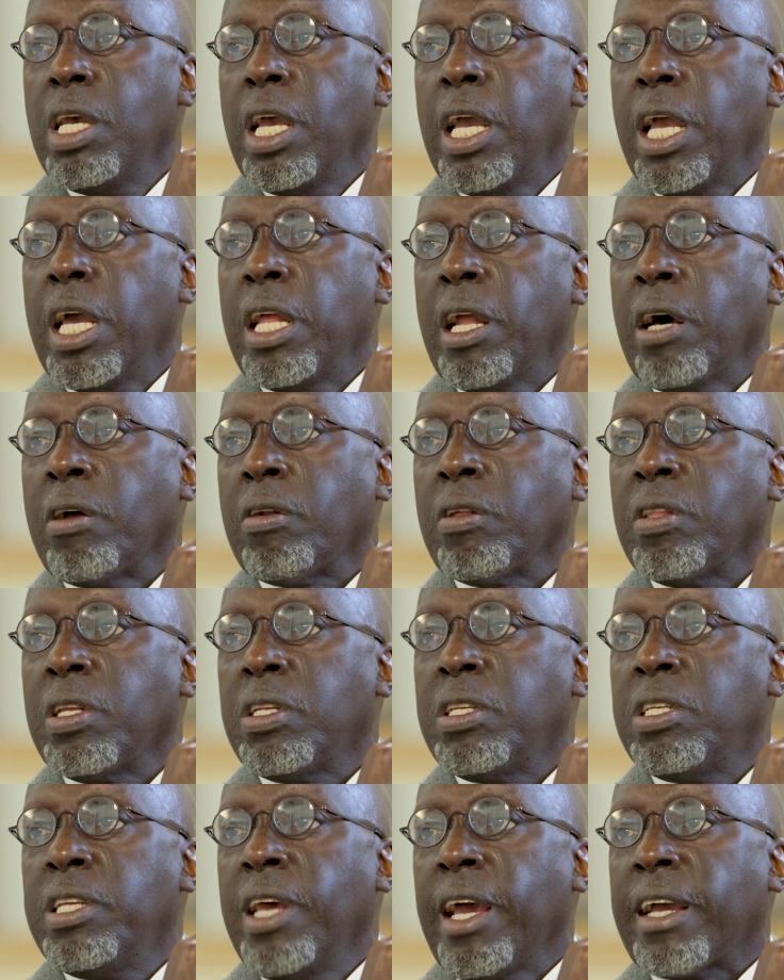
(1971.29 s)
and out of the
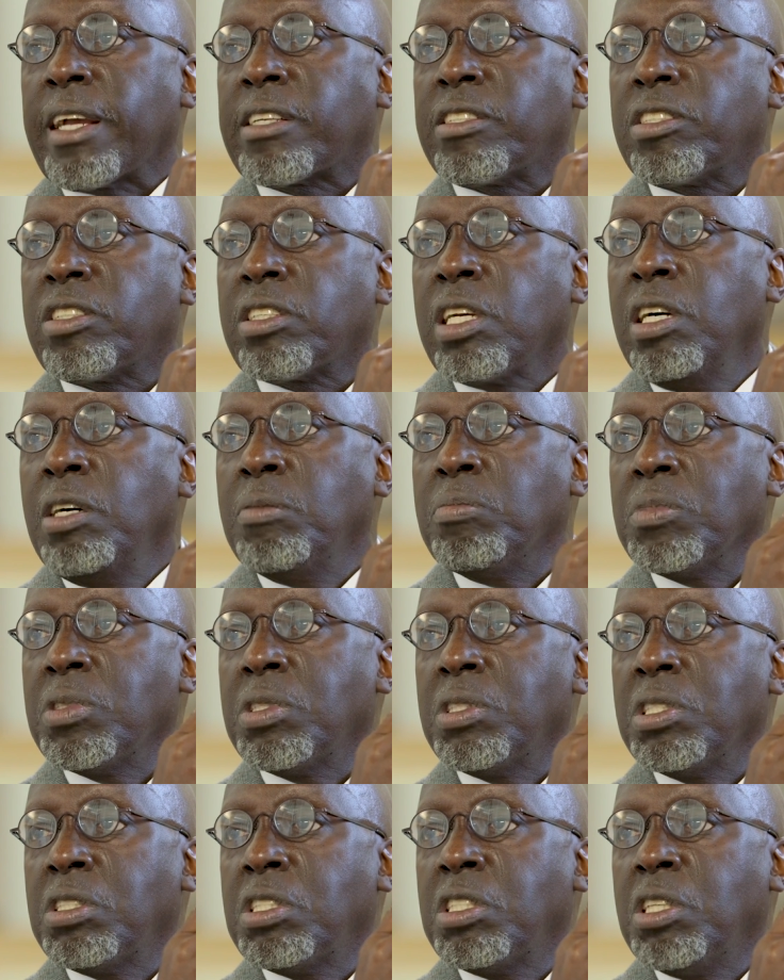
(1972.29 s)
text comes
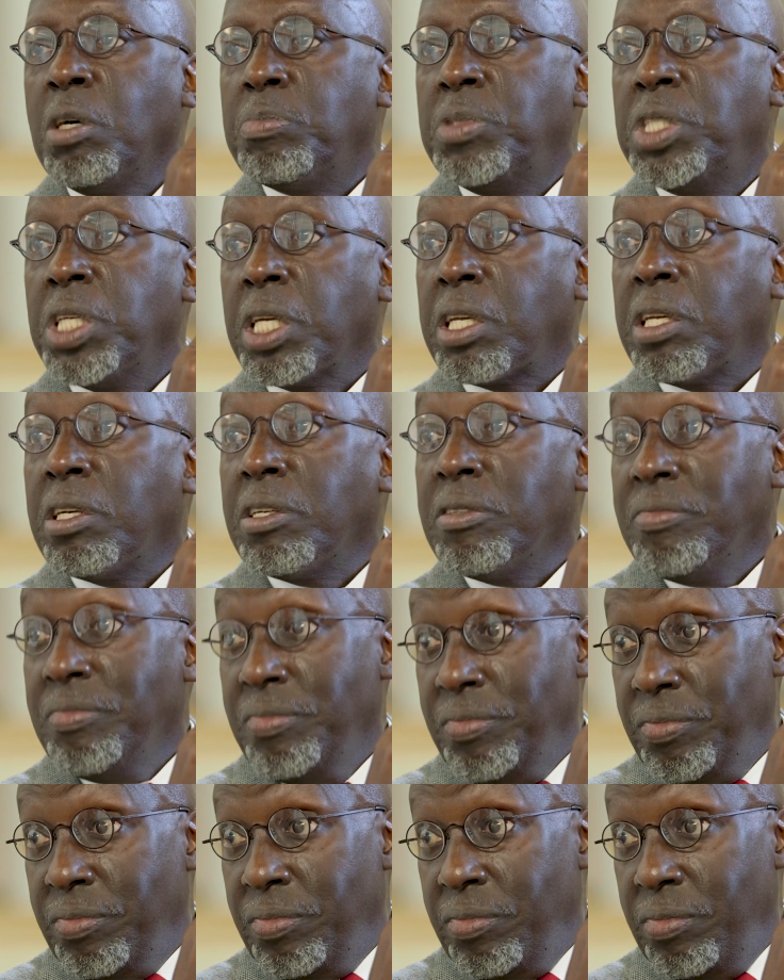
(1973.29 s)
the subject.
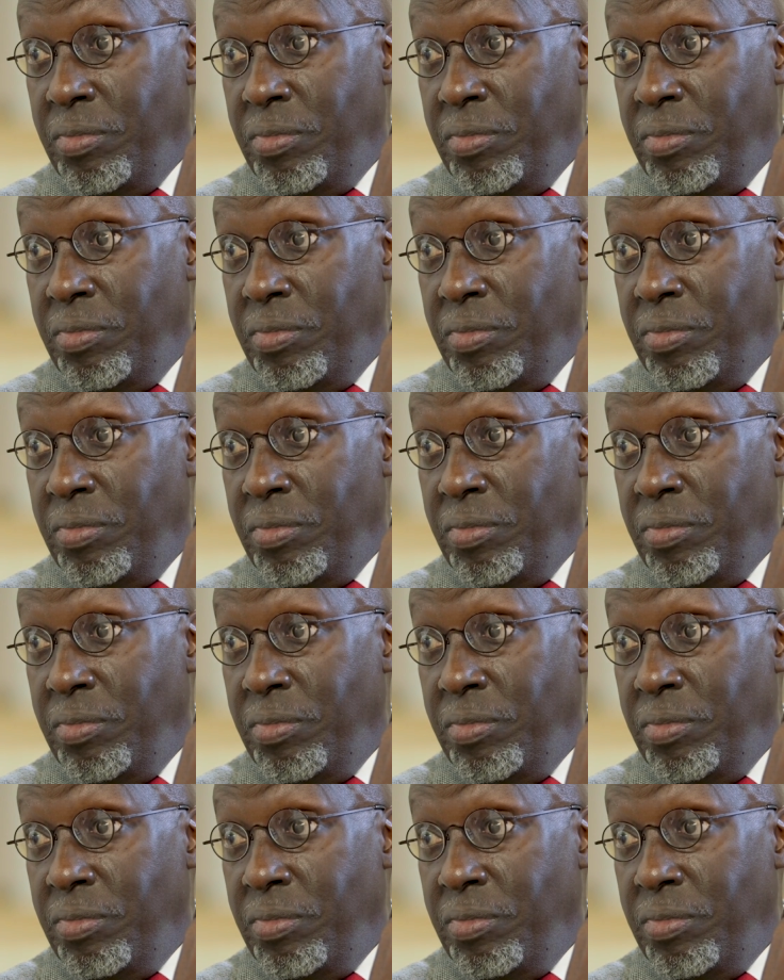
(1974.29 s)
Yeah.